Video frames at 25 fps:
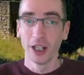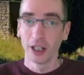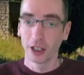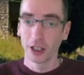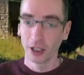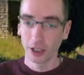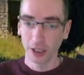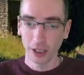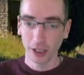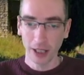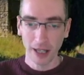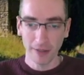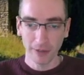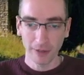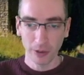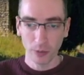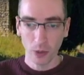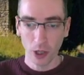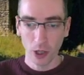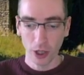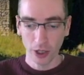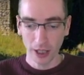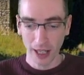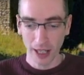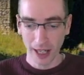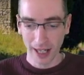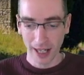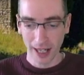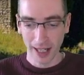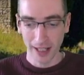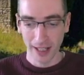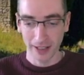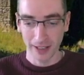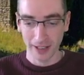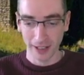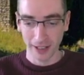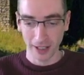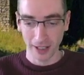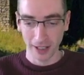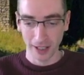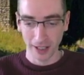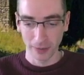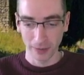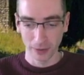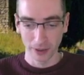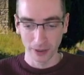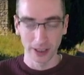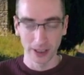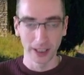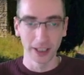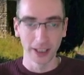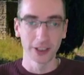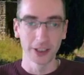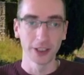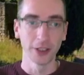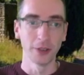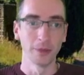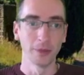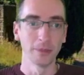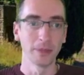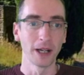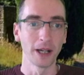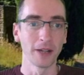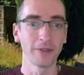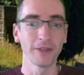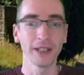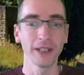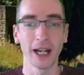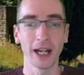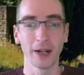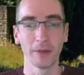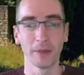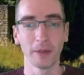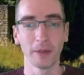Good luck everyone, and I will see you soon. Bye for now. Bye